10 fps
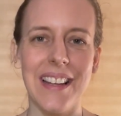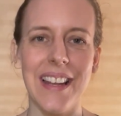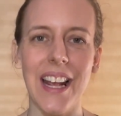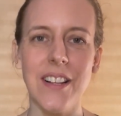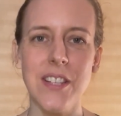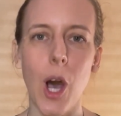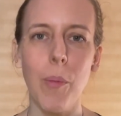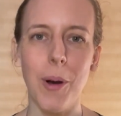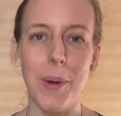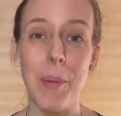like a
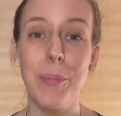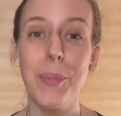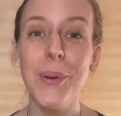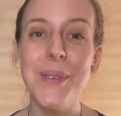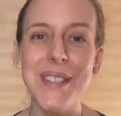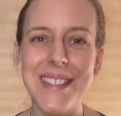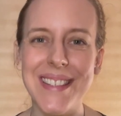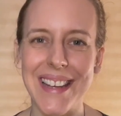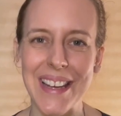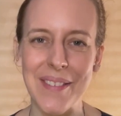top up, a boost
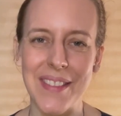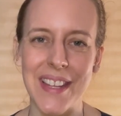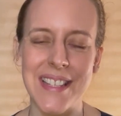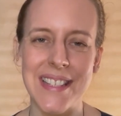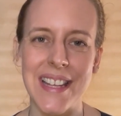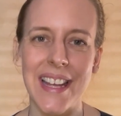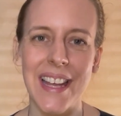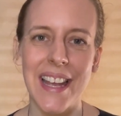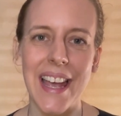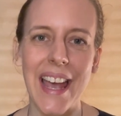of this
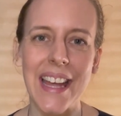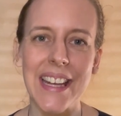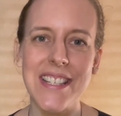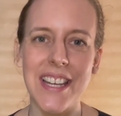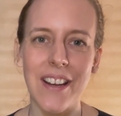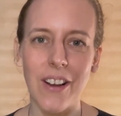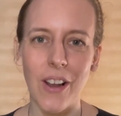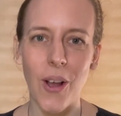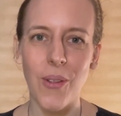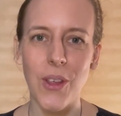energy
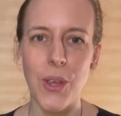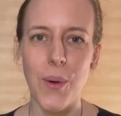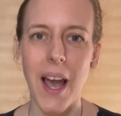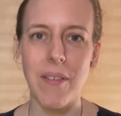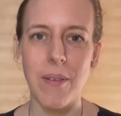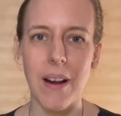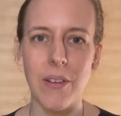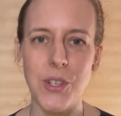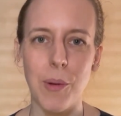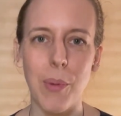glow that you have
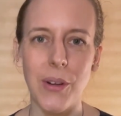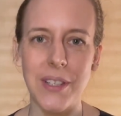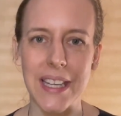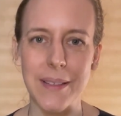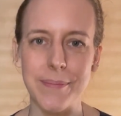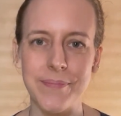around your body.